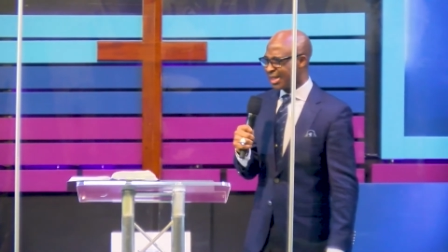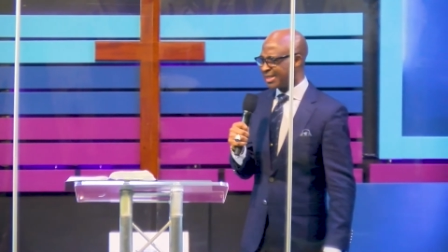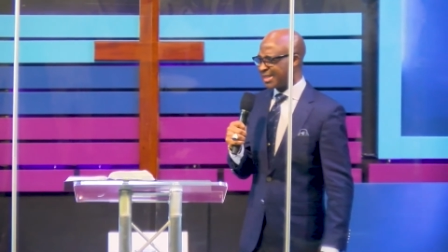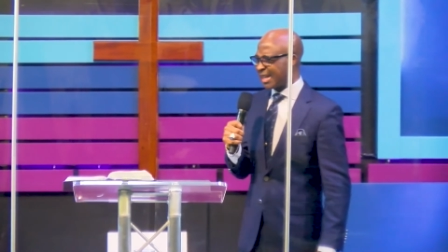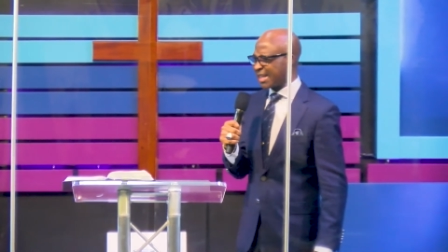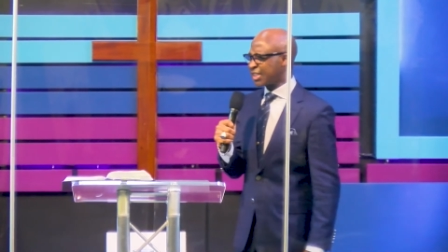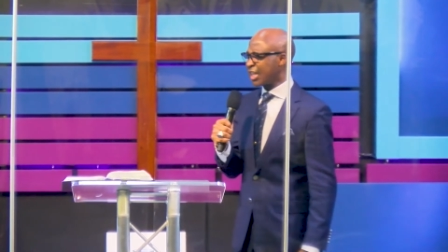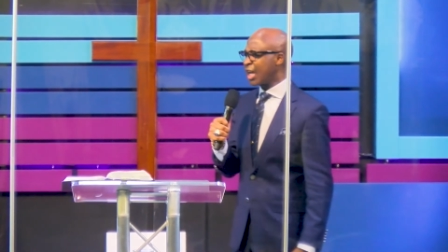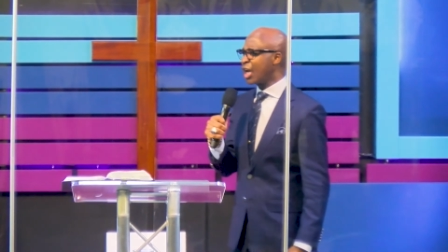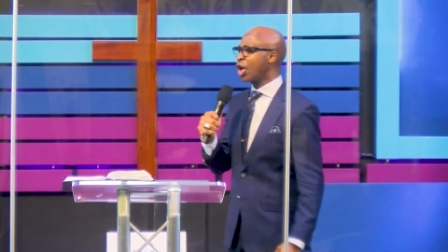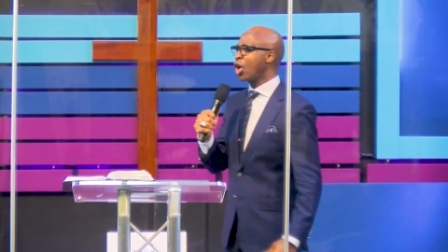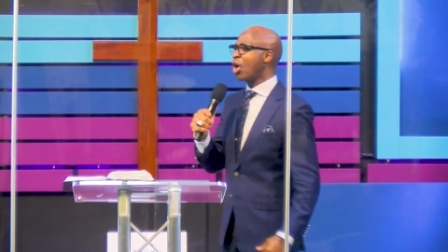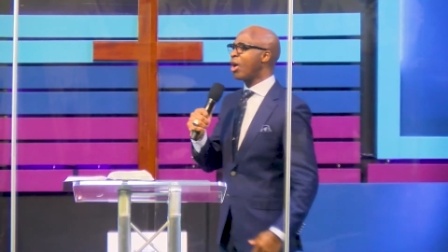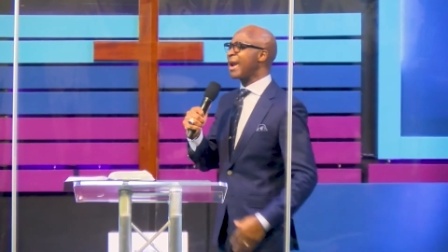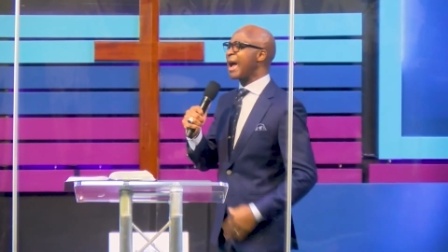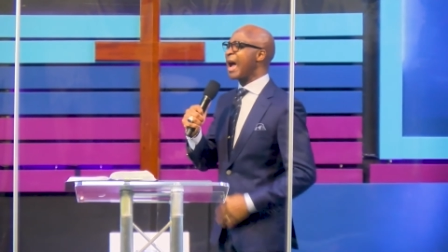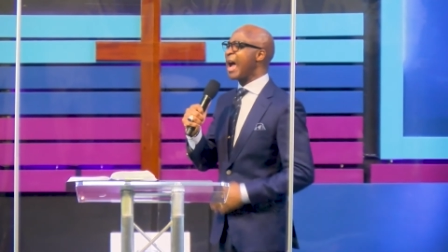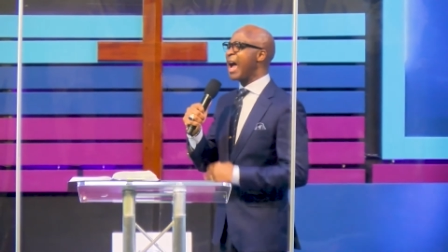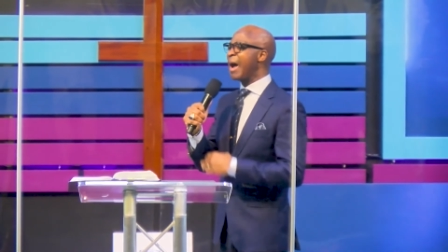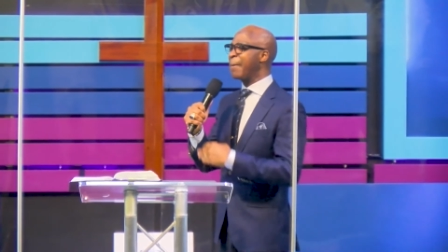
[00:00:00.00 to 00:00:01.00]
There's a lot
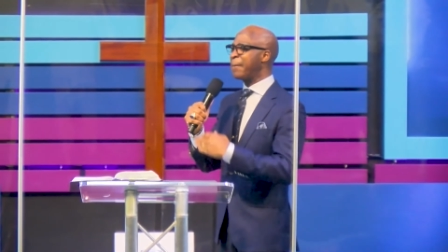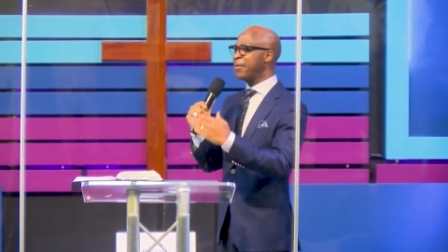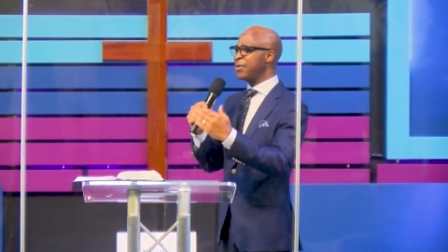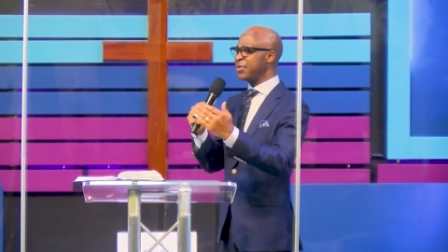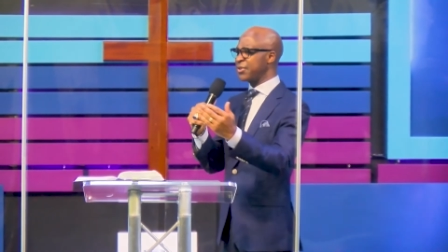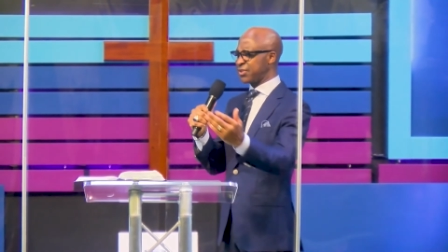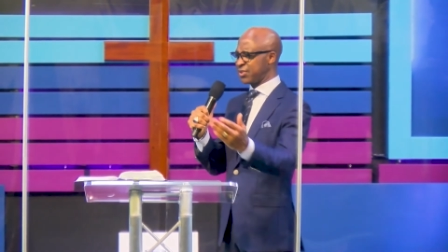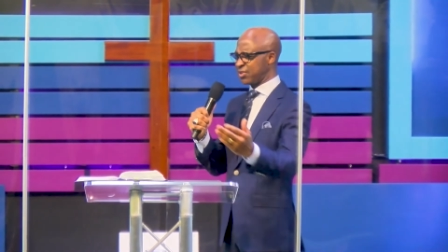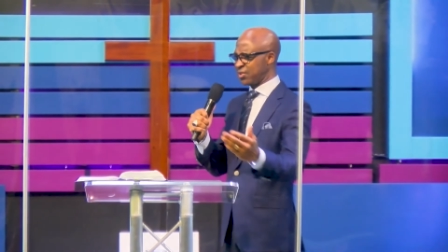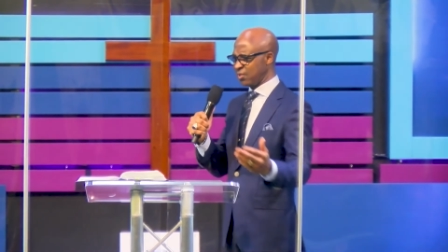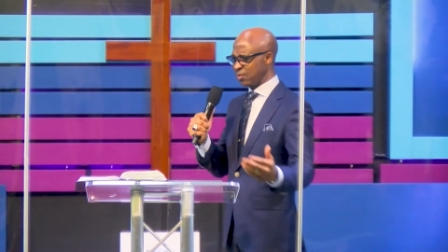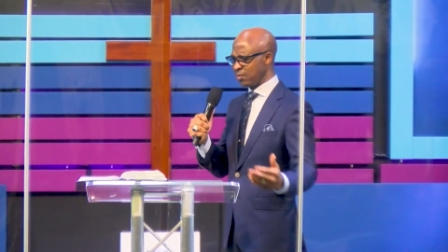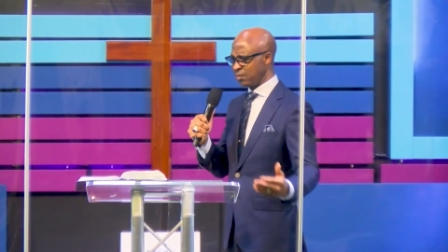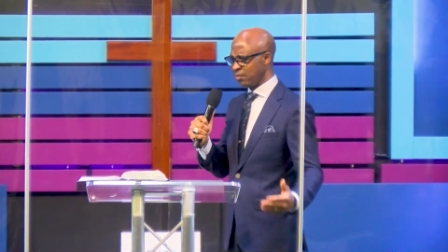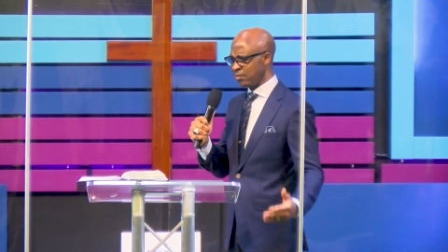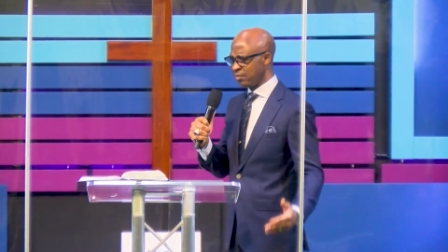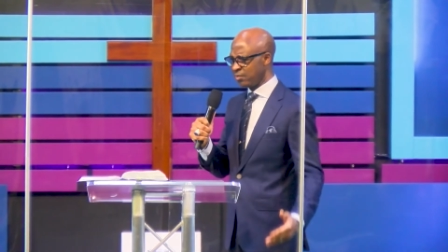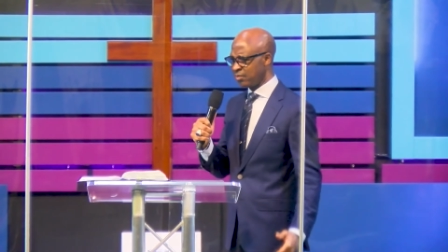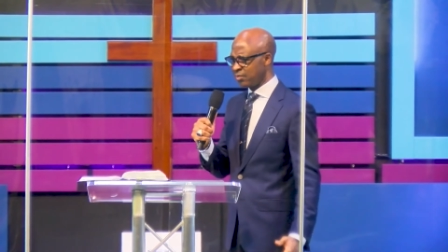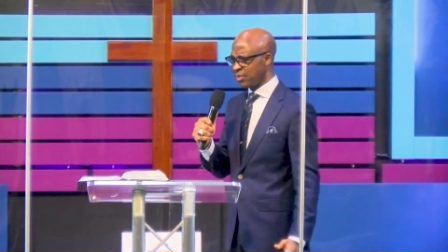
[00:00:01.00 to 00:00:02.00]
happens
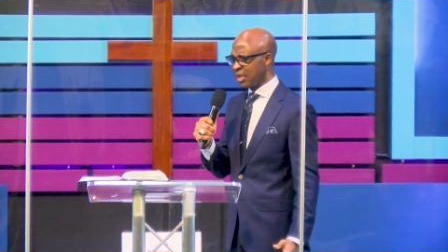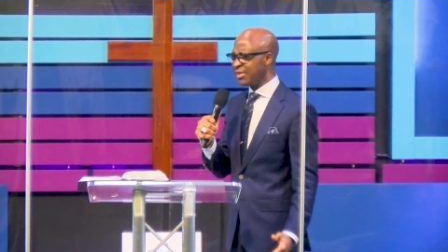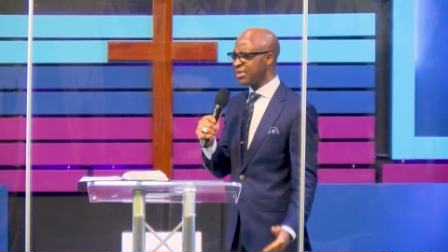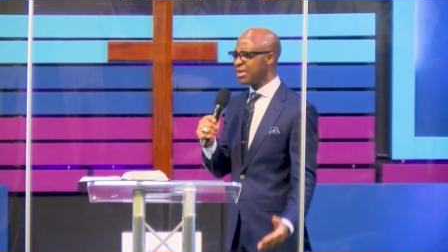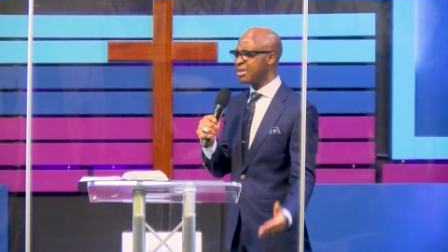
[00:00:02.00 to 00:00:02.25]
in